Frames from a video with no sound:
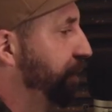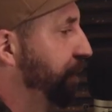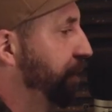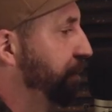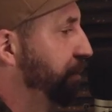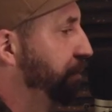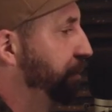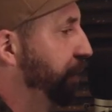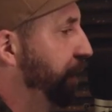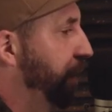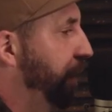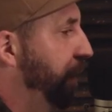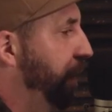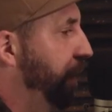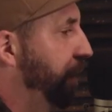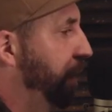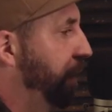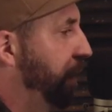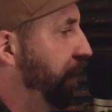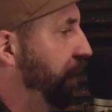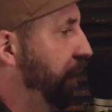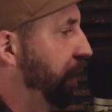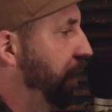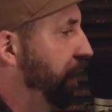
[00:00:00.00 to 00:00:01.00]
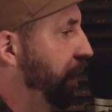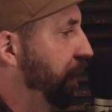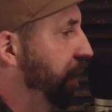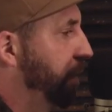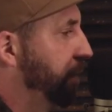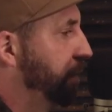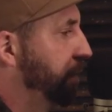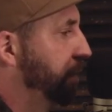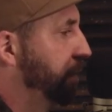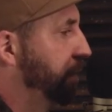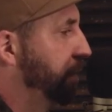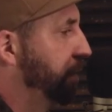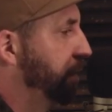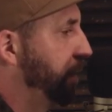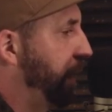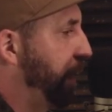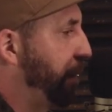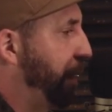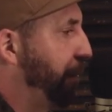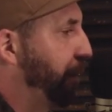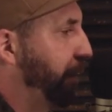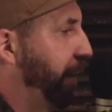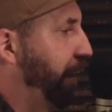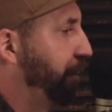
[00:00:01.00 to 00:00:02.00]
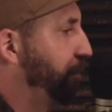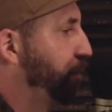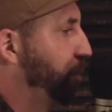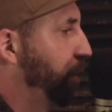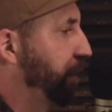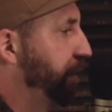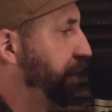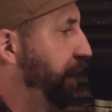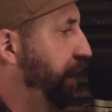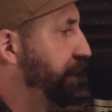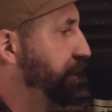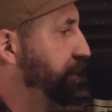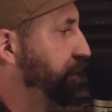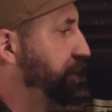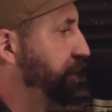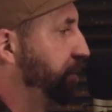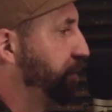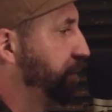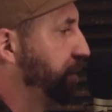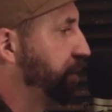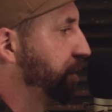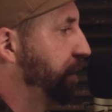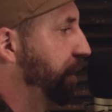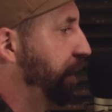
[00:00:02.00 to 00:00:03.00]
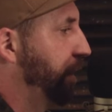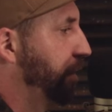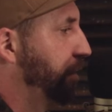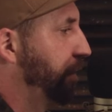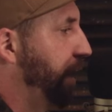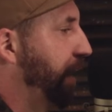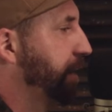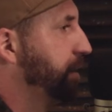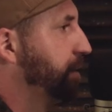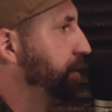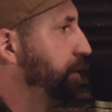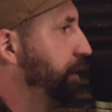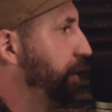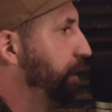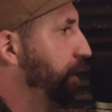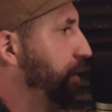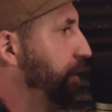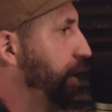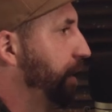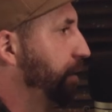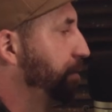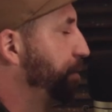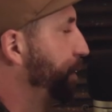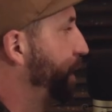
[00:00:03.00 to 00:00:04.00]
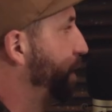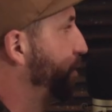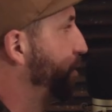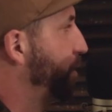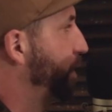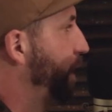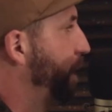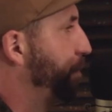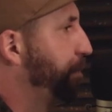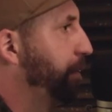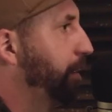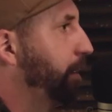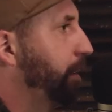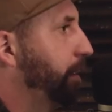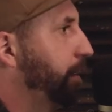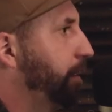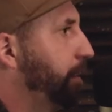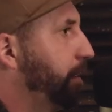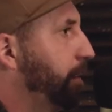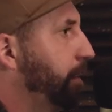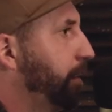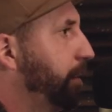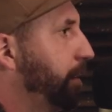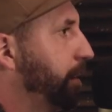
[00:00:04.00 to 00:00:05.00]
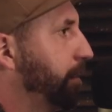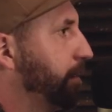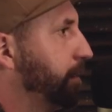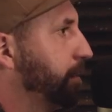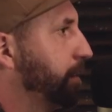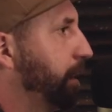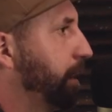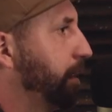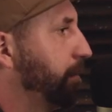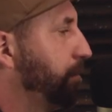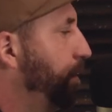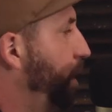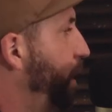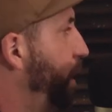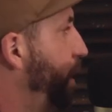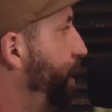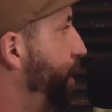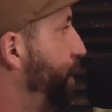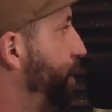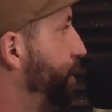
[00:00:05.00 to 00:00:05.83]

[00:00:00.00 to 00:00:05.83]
But uh, like I remember, like one day she was like, "That's the incorrect beak for that bird," and I was like, "What?"